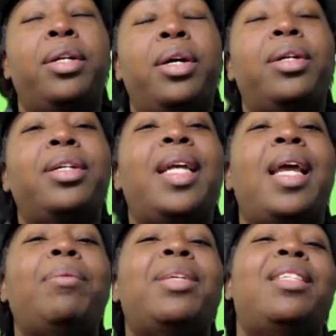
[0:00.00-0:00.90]
Notre
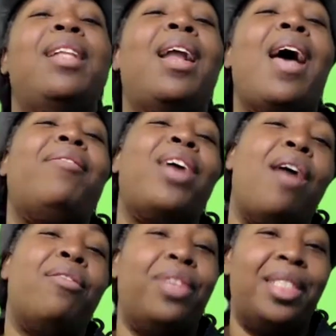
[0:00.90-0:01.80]
Dame does not have a
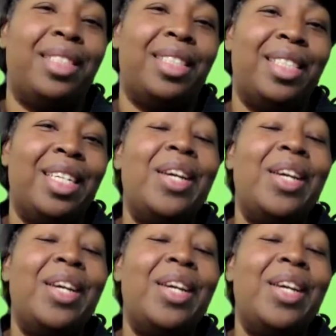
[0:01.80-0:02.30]
conference.